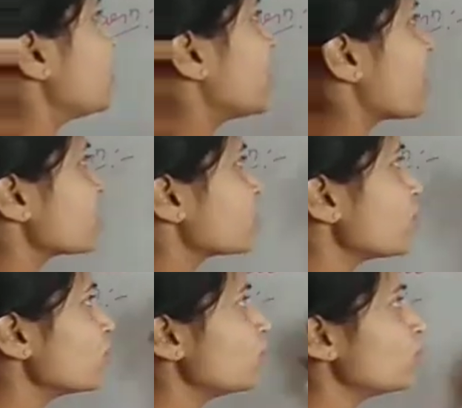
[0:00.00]
are
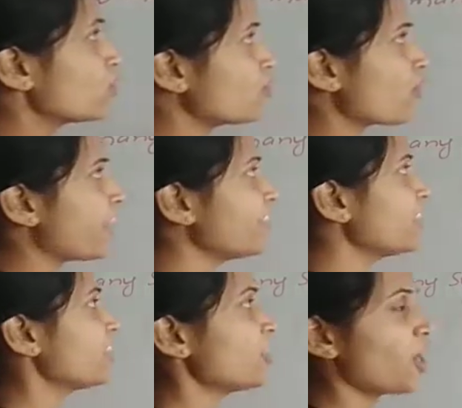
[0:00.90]
asking you to find
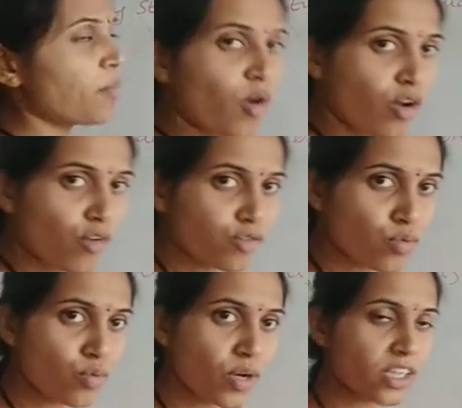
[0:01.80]
the number of
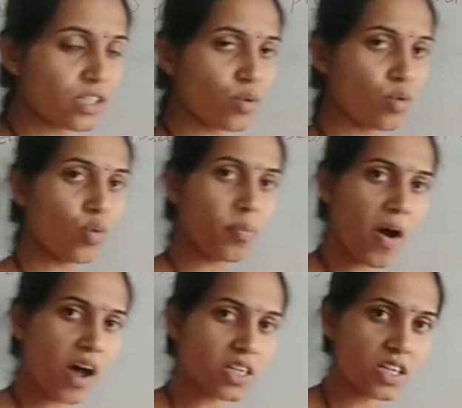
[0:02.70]
students who
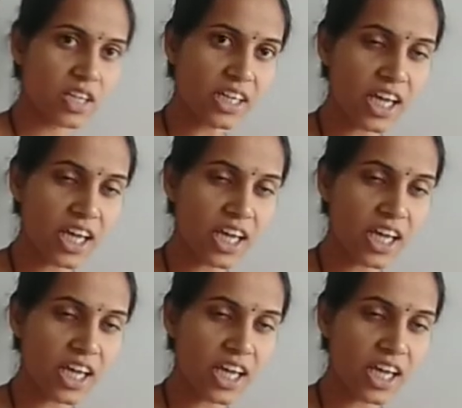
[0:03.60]
passed that